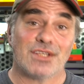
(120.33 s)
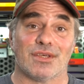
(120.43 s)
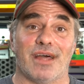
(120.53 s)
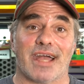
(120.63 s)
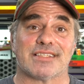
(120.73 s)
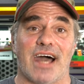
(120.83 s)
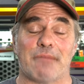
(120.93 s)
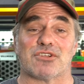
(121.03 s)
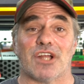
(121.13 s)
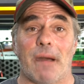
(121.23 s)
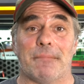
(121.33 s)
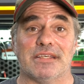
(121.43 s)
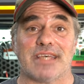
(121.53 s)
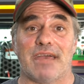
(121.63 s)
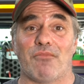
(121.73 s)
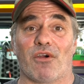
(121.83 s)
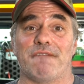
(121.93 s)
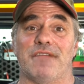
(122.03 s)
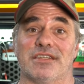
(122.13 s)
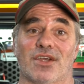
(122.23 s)
The next option up is a
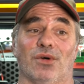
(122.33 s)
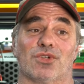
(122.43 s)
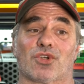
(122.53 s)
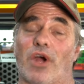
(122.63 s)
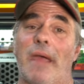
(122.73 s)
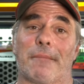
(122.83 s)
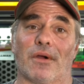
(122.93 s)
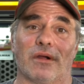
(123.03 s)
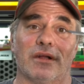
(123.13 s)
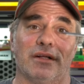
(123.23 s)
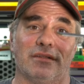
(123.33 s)
more physical scraper.